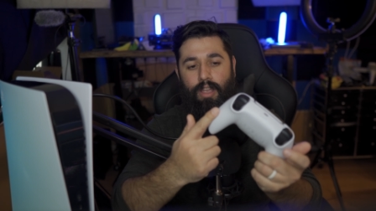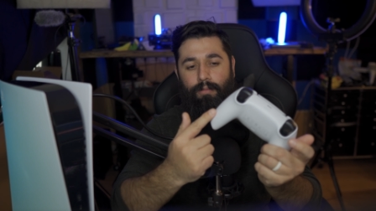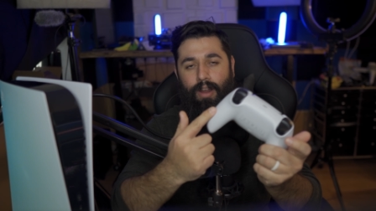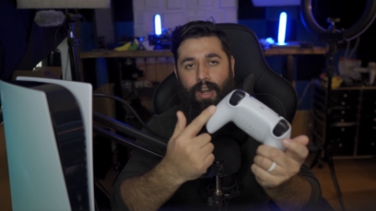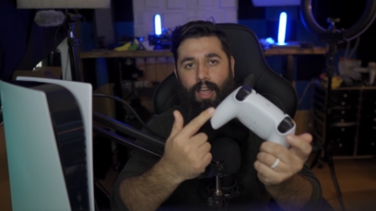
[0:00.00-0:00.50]
I
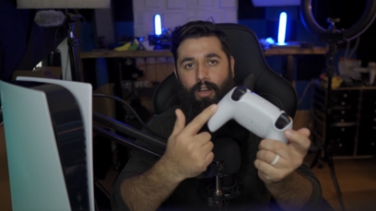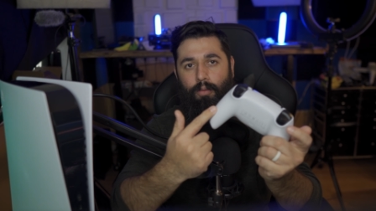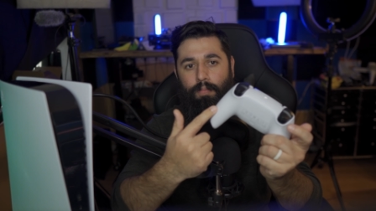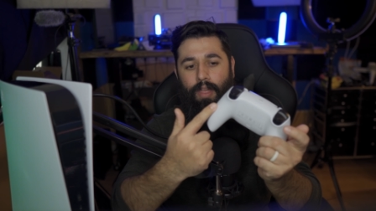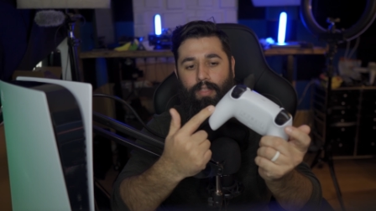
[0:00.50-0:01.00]
kind of
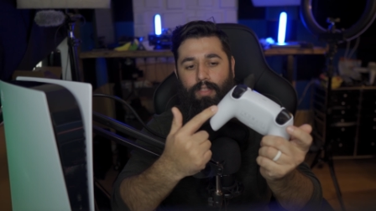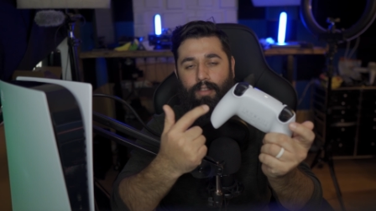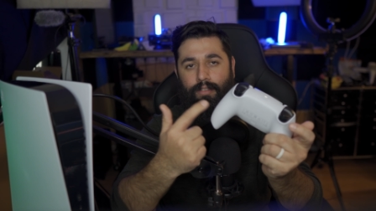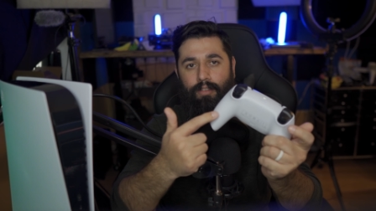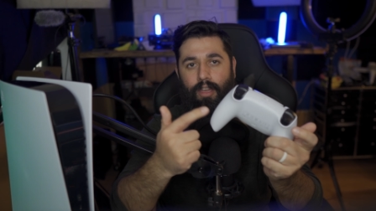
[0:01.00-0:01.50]
hope that
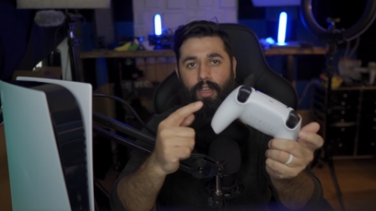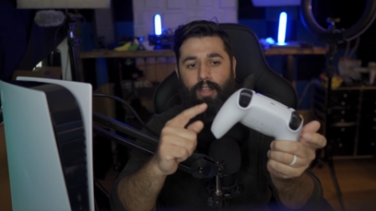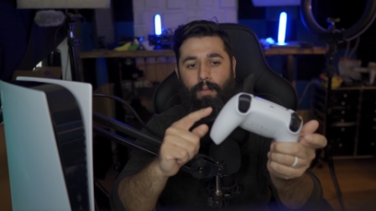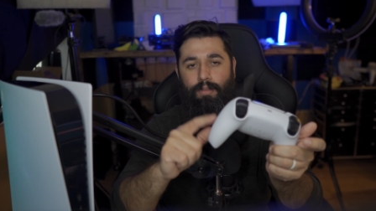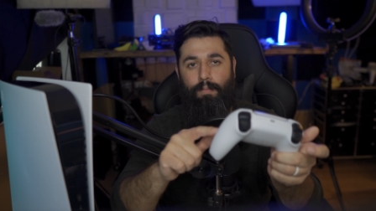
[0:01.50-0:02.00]
this
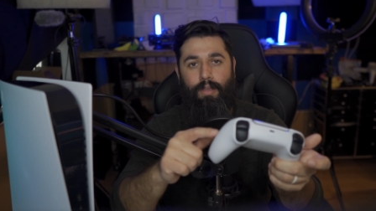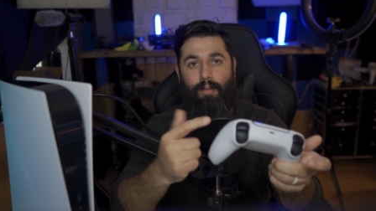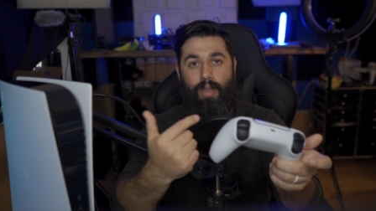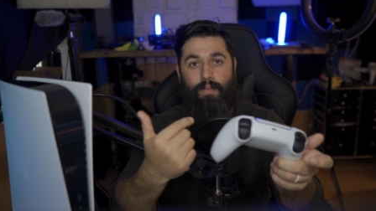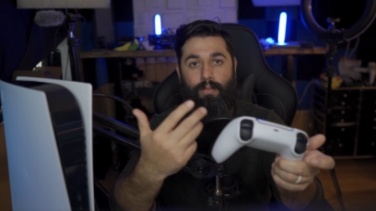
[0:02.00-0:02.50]
comes up here
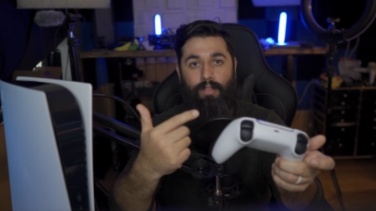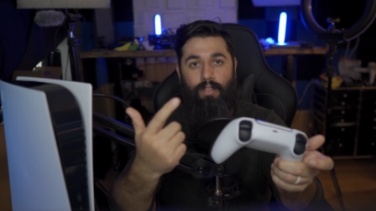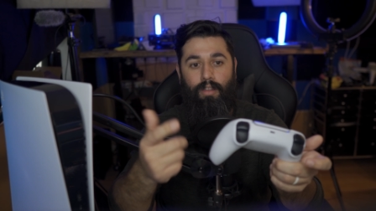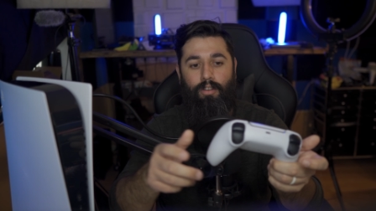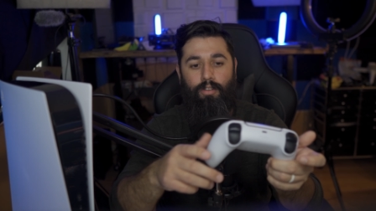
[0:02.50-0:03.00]
maybe with
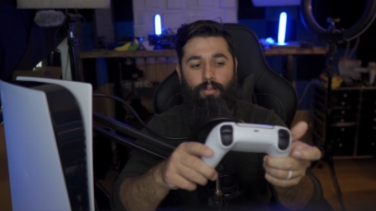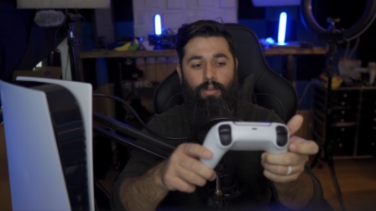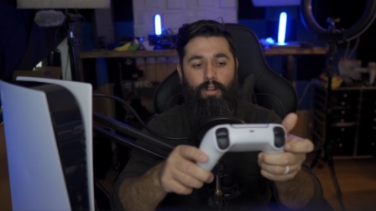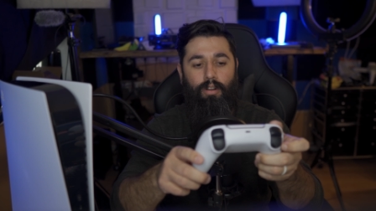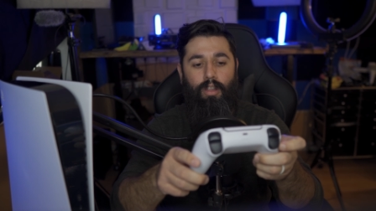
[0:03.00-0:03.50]
the
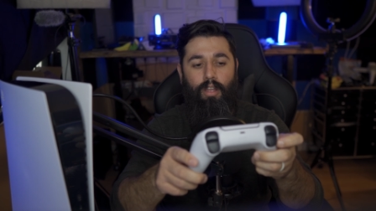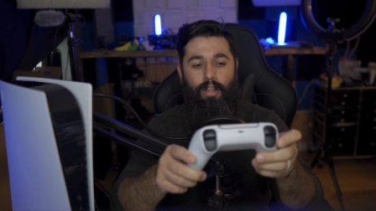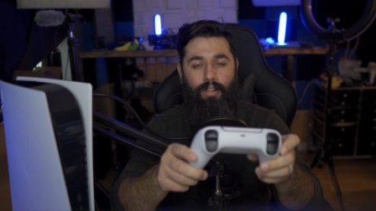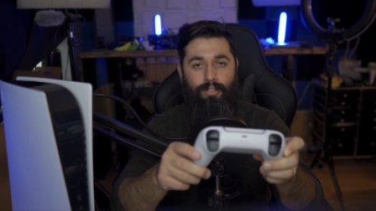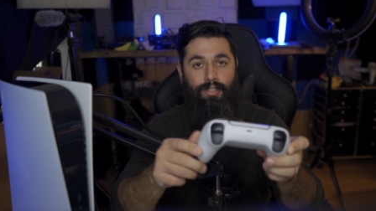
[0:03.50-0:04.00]
newer
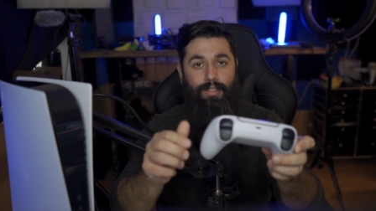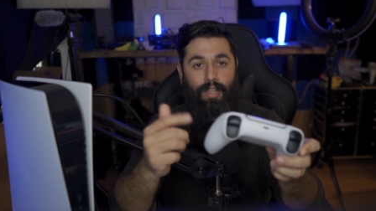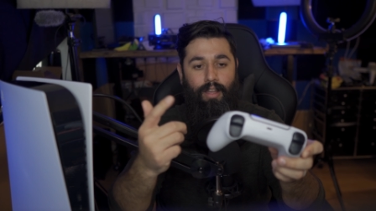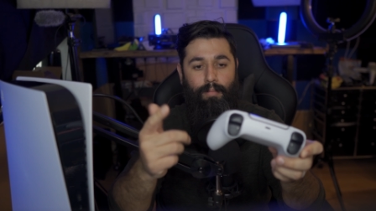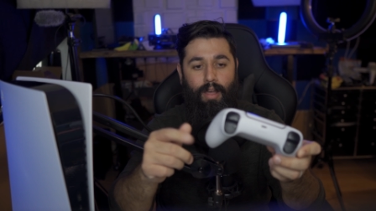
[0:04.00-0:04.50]
consoles as they
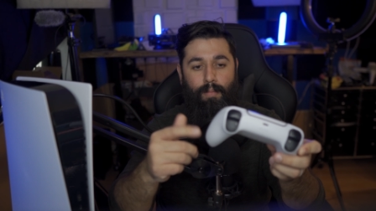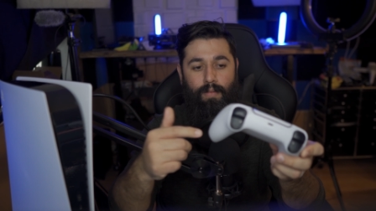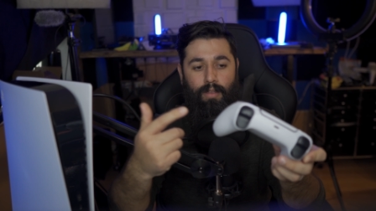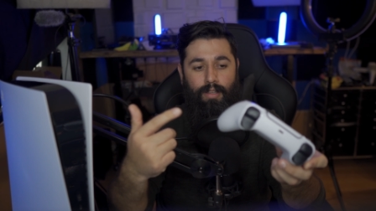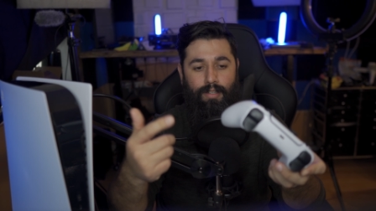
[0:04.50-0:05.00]
come out,
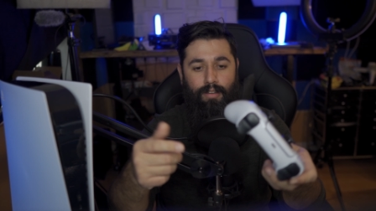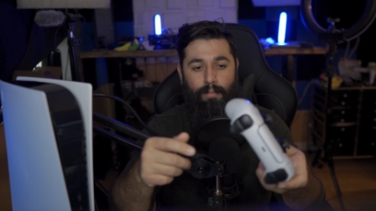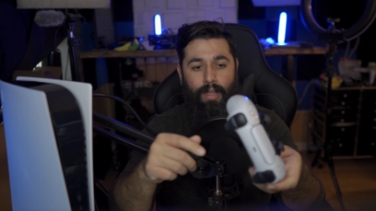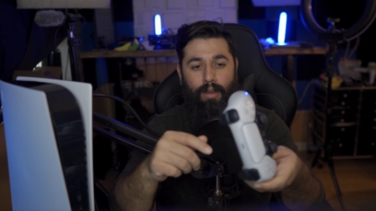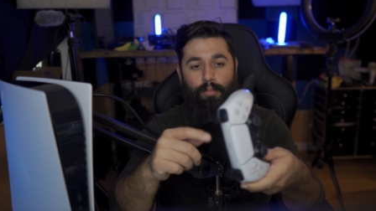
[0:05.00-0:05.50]
maybe as they start
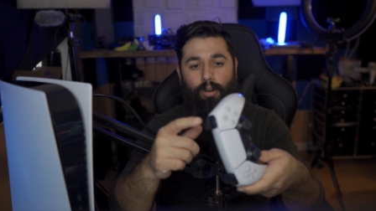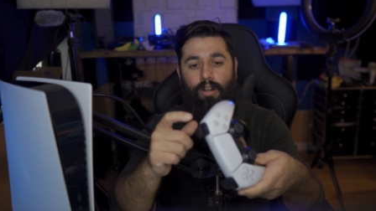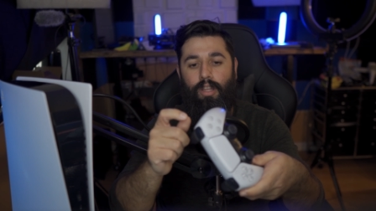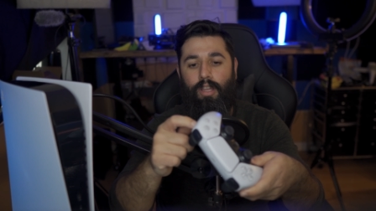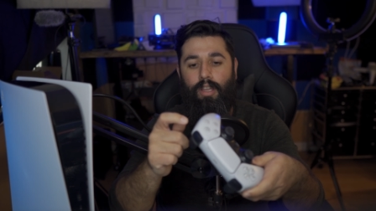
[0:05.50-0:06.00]
making more,
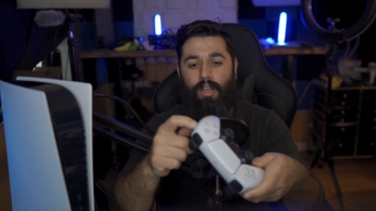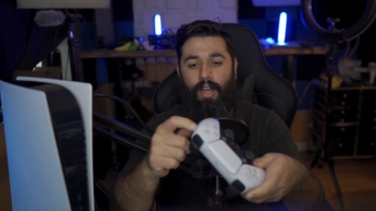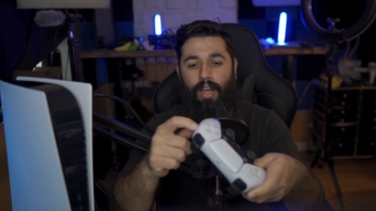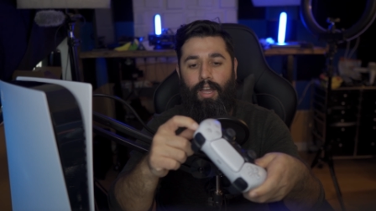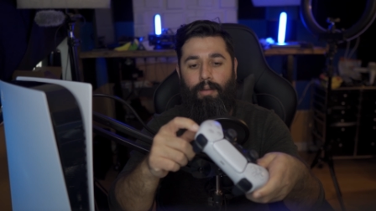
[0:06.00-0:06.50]

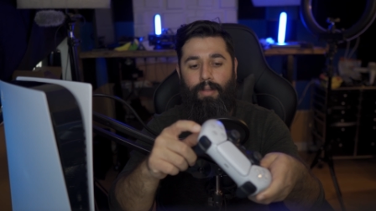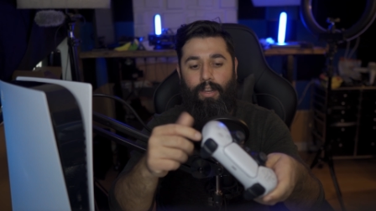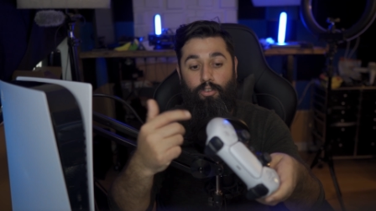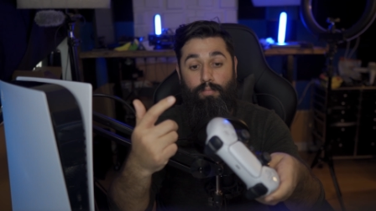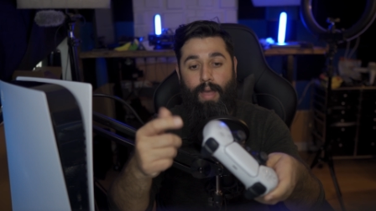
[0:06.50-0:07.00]

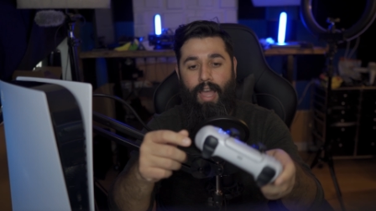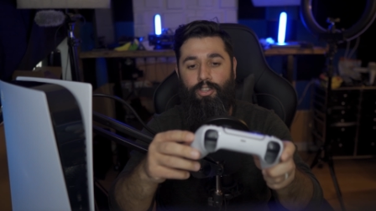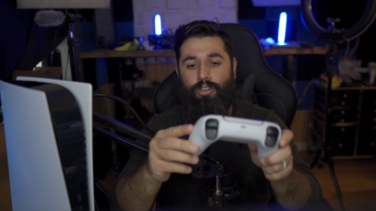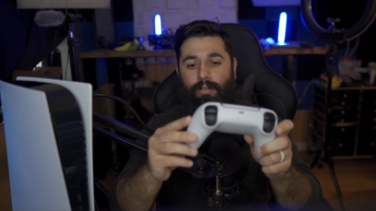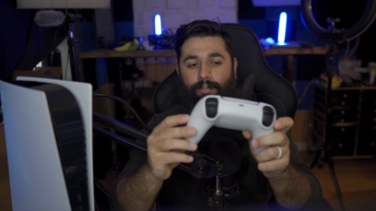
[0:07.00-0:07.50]
like new
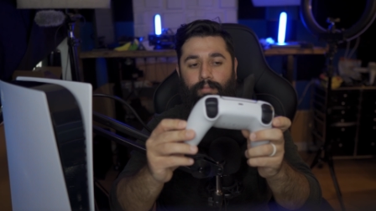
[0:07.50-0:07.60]
batch,